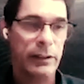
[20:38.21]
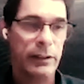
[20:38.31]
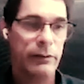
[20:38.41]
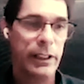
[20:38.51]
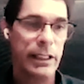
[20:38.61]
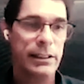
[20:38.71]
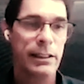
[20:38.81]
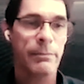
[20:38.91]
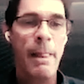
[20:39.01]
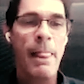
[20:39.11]
given all
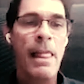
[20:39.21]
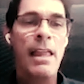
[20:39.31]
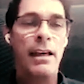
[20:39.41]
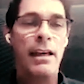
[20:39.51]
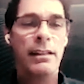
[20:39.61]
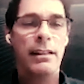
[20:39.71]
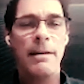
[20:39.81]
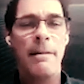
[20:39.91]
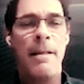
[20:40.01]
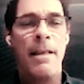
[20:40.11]
the issues
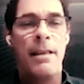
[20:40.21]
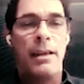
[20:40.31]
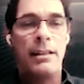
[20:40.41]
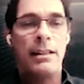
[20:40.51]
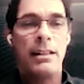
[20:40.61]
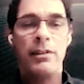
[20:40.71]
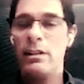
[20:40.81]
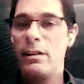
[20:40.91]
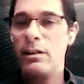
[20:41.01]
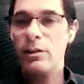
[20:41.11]
we have with the
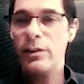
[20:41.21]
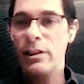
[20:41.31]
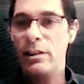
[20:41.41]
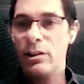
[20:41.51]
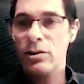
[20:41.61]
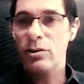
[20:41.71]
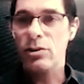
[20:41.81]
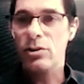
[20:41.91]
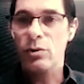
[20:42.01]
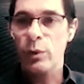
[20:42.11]
branches, the ones you
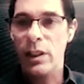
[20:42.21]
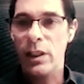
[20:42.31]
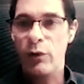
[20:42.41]
commented,